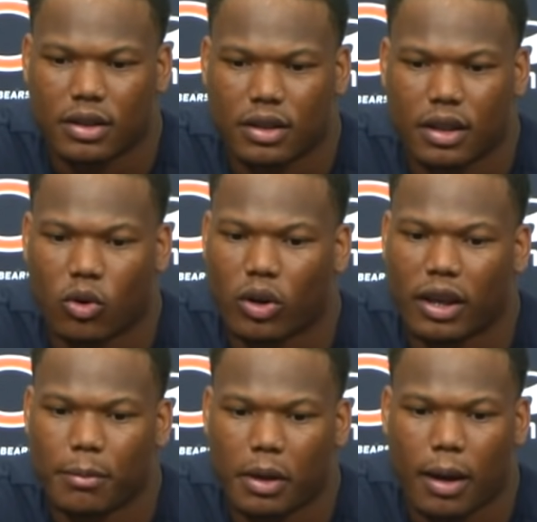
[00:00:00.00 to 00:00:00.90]
to, or
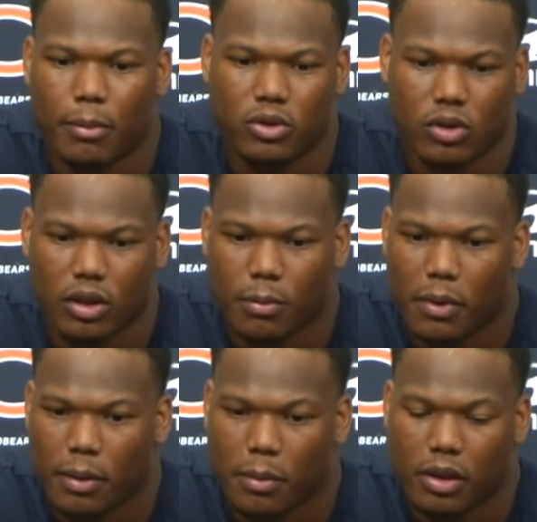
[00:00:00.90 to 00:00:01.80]
give me an opportunity to
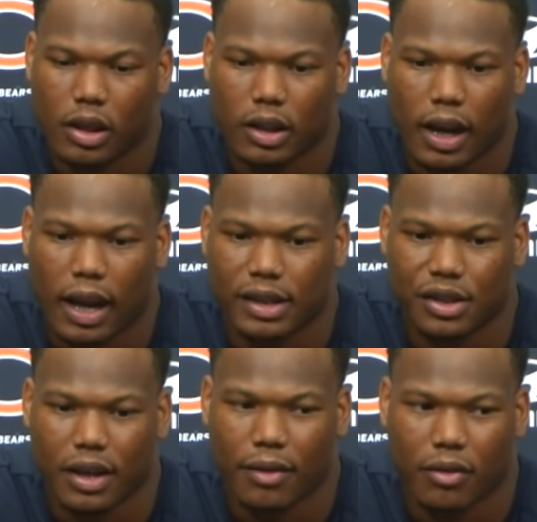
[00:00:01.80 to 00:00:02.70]
make me think that I
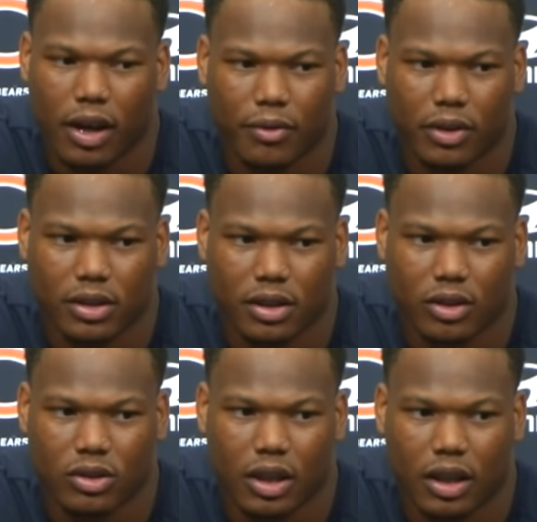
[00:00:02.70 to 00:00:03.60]
shouldn't have confidence in
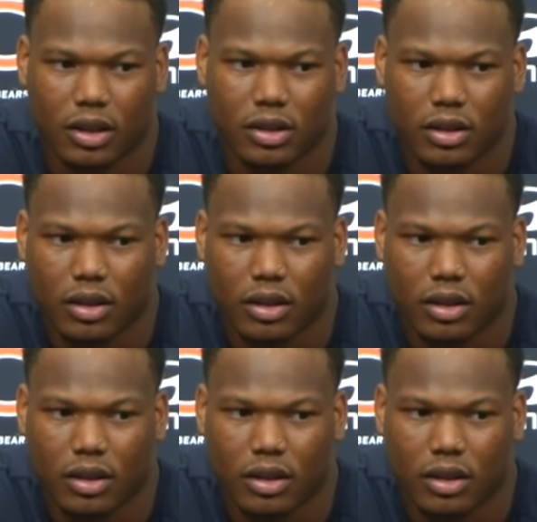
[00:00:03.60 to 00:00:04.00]
those guys.